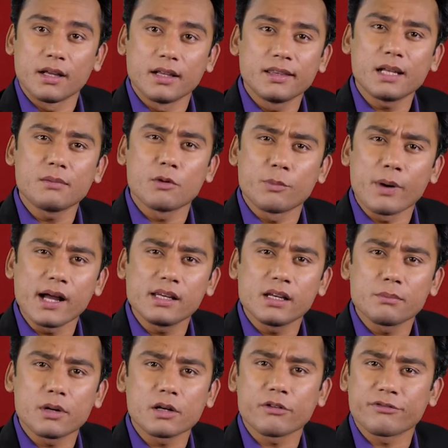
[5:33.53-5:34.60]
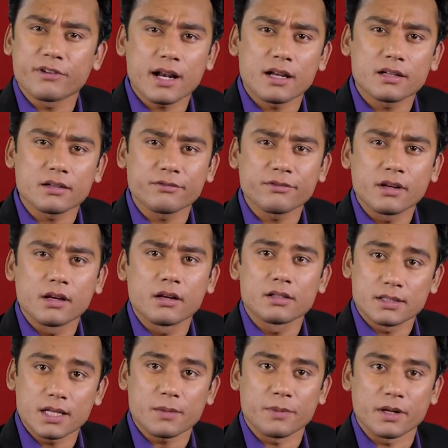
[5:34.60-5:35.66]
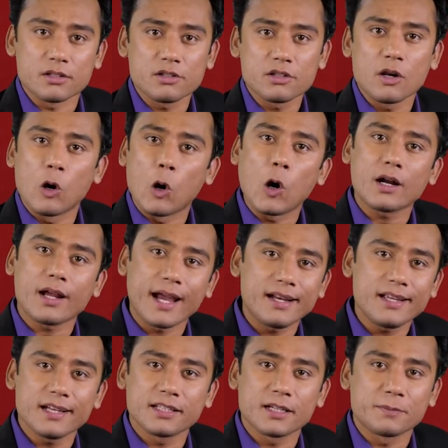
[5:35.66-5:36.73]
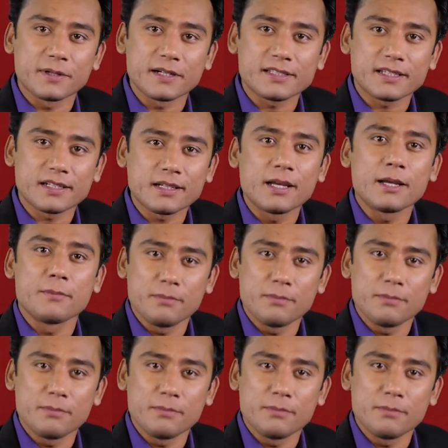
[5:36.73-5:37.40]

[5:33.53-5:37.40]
then mobile number of relative, sarpanch or any other person